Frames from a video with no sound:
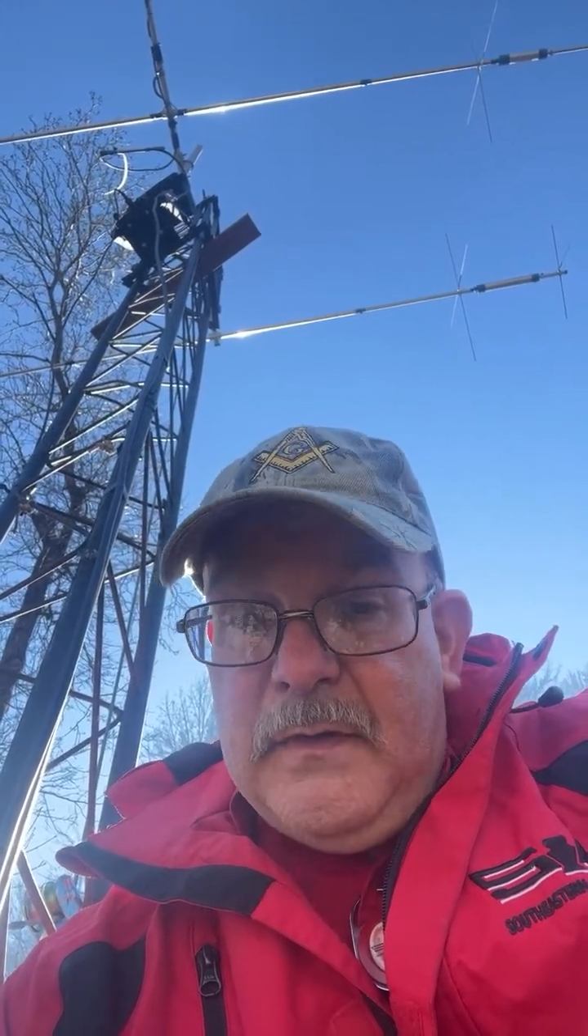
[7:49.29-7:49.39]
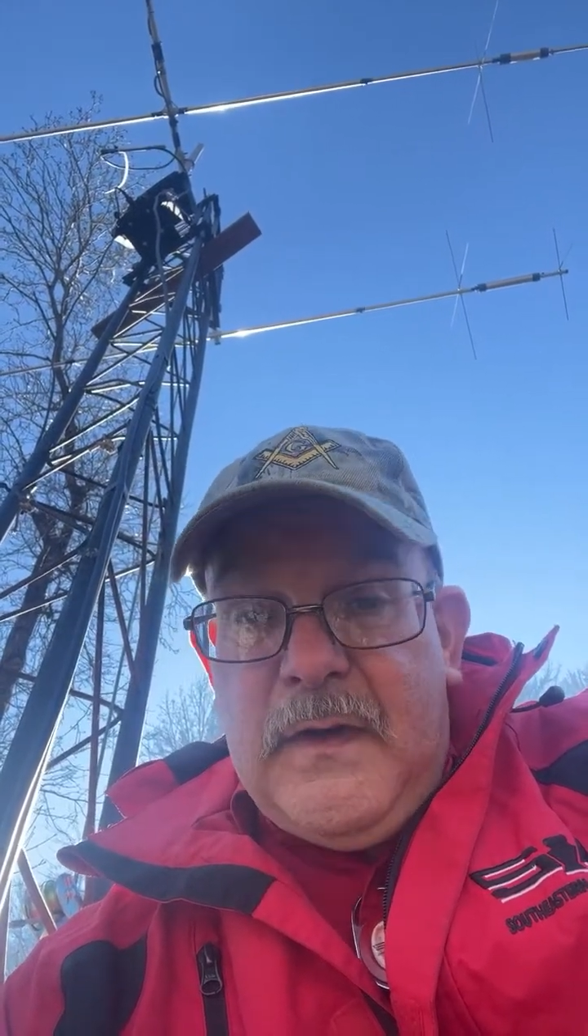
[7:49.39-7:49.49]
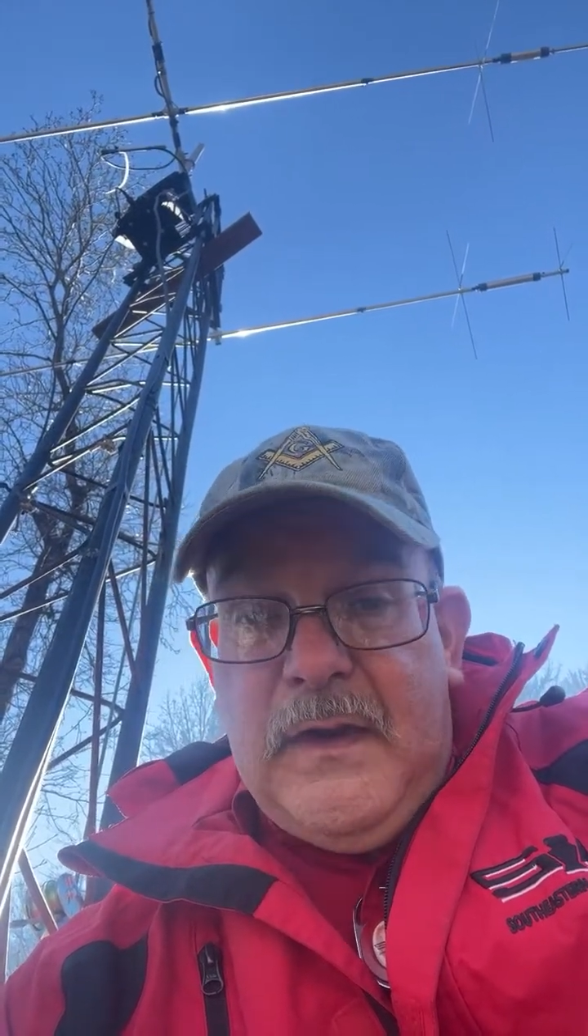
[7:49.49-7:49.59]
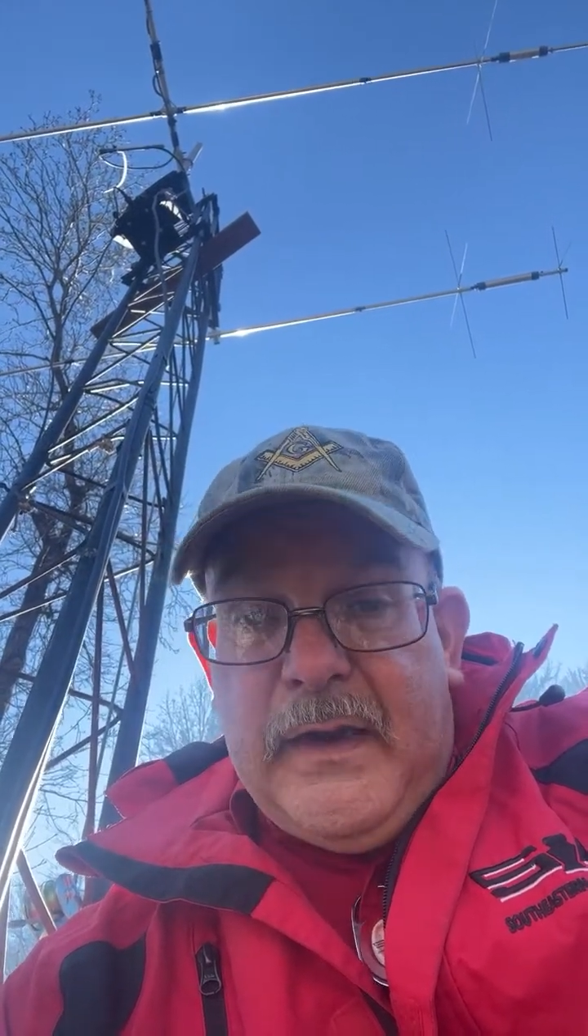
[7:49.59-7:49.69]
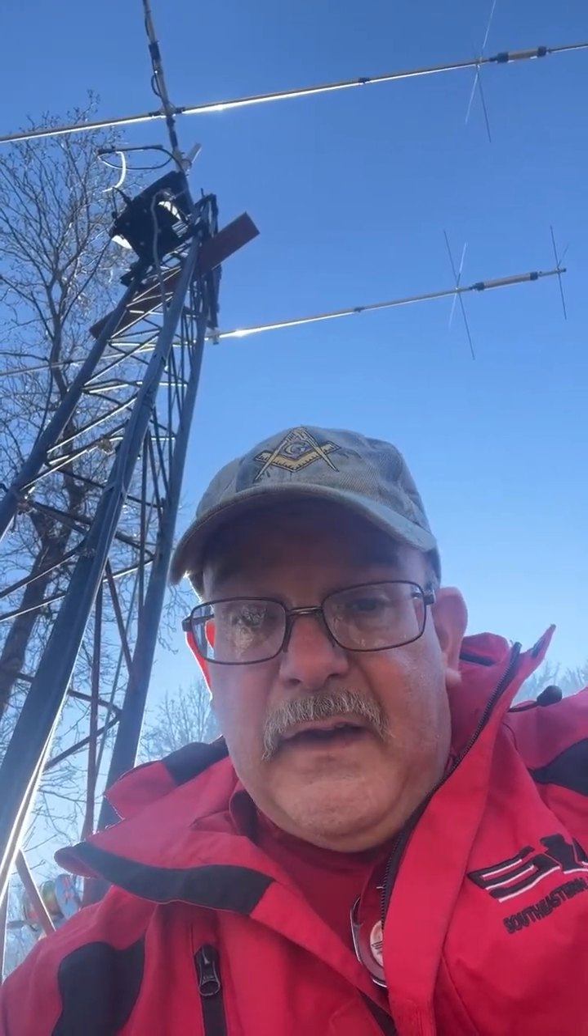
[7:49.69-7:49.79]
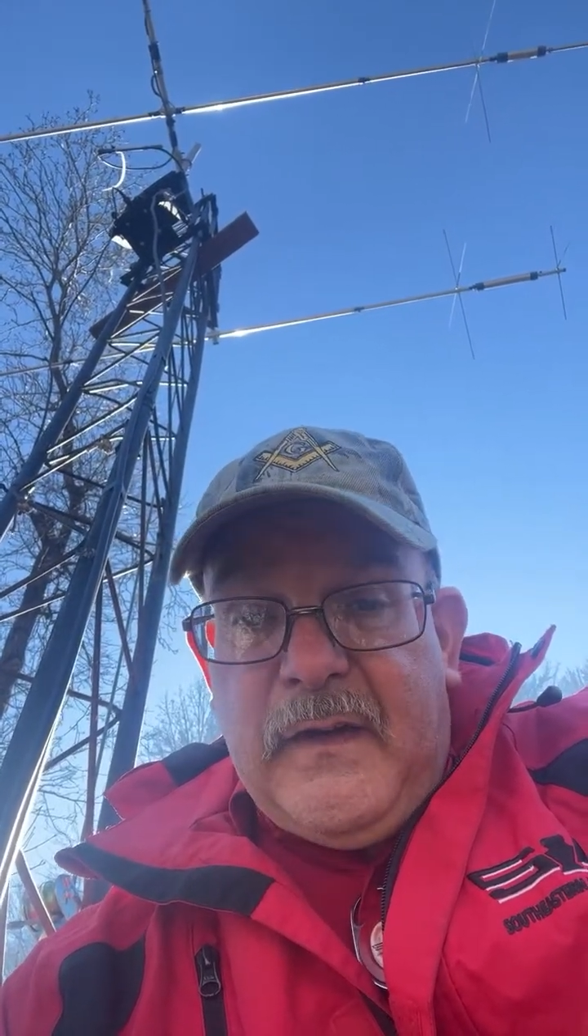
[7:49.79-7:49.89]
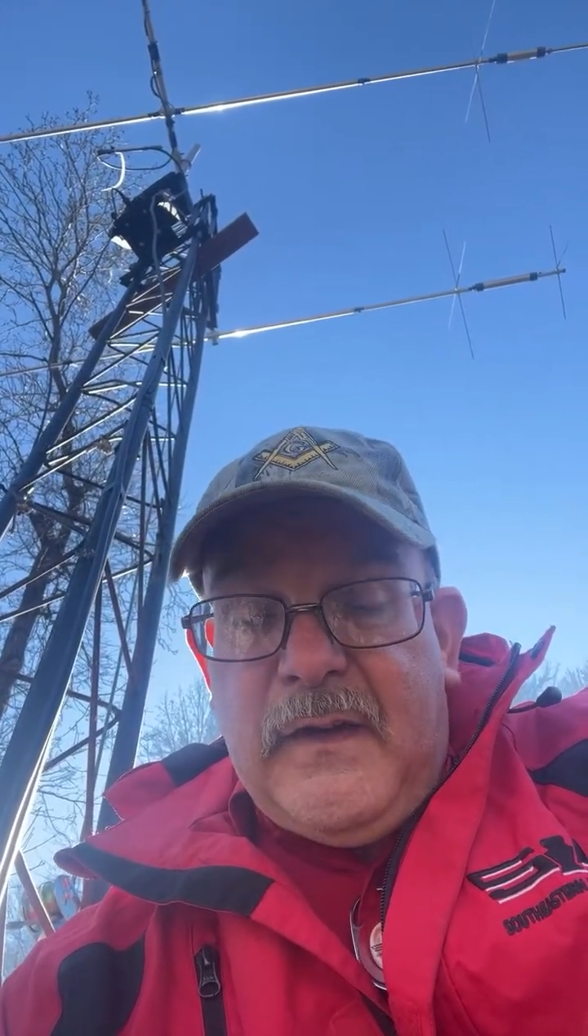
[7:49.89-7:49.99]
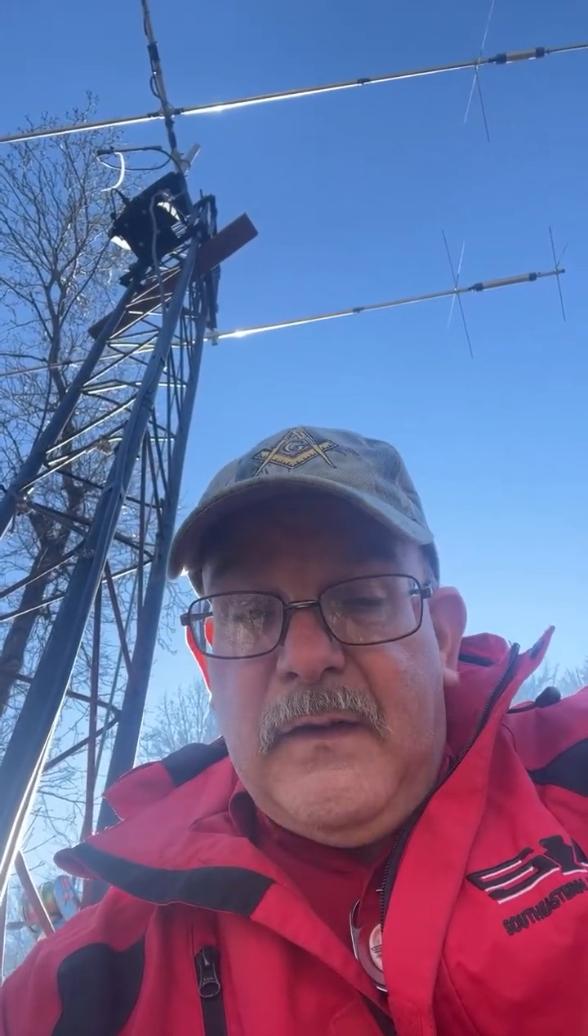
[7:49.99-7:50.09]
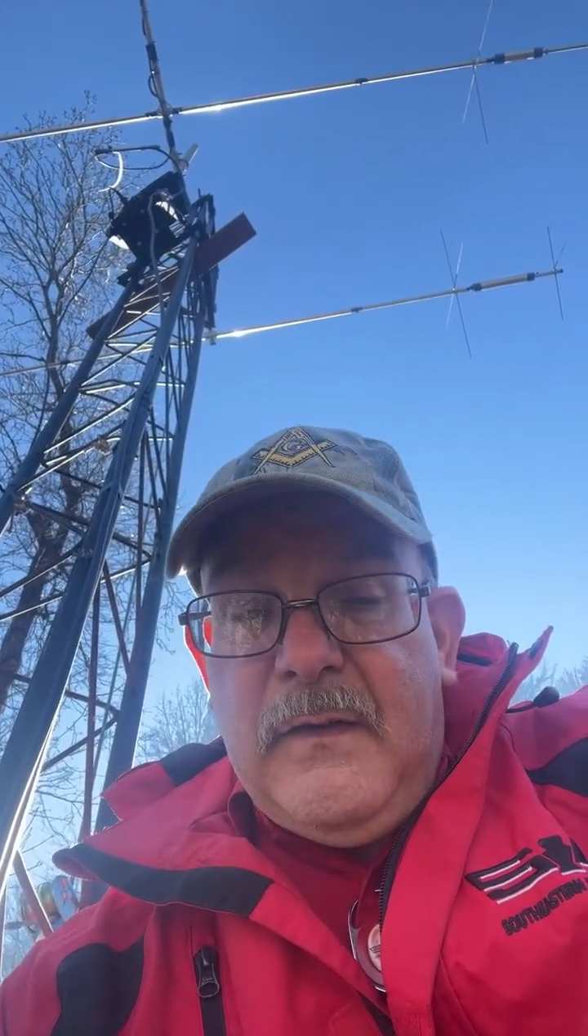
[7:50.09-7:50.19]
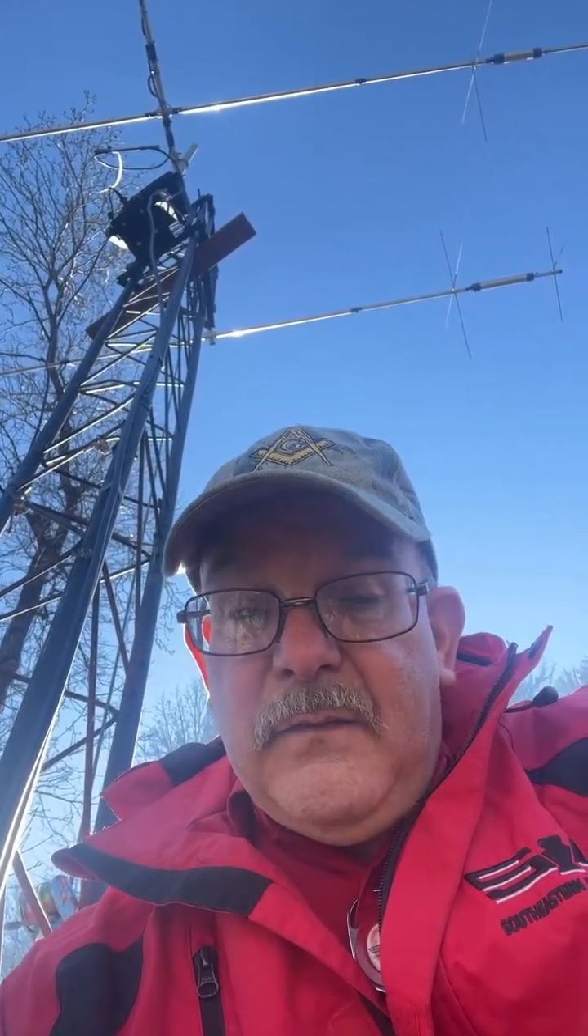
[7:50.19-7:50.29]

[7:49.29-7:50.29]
TS